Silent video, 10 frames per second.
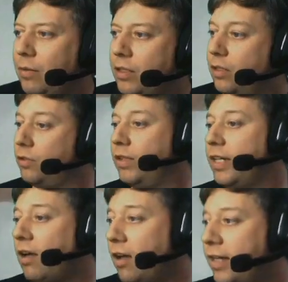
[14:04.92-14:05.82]
which looks really
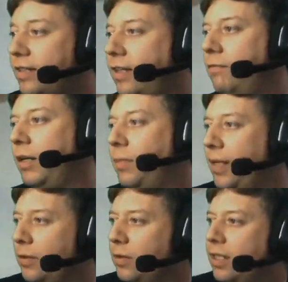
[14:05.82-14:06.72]
nice. I'm really
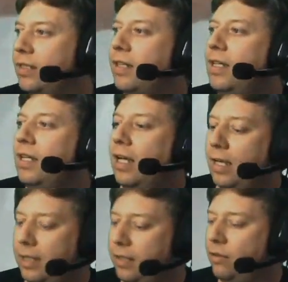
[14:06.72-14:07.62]
pleased with it.
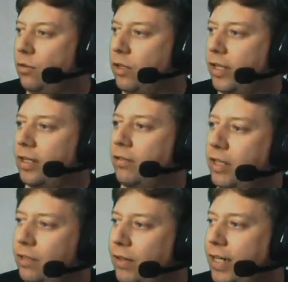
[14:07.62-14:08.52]
They're all going in the
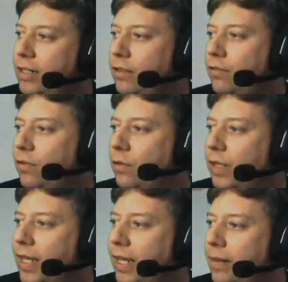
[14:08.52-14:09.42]
right direction for the
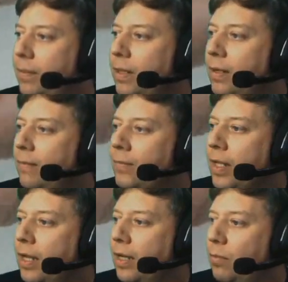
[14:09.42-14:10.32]
game.
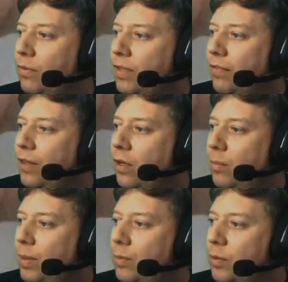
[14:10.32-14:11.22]
We've definitely got
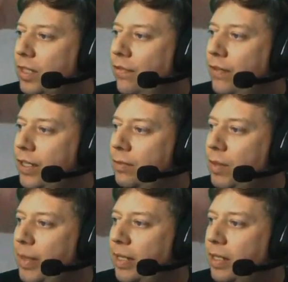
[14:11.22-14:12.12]
a bit more definition,
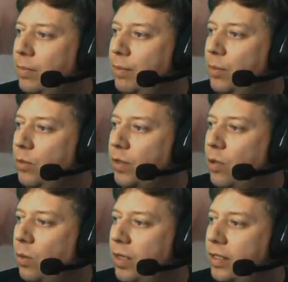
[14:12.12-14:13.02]
maybe a little bit more
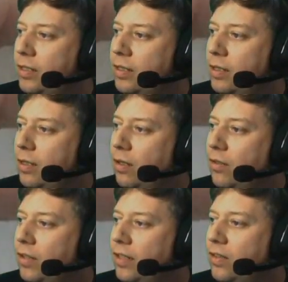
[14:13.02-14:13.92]
required
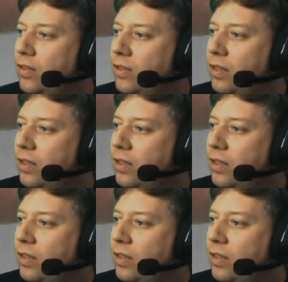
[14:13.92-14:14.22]
on this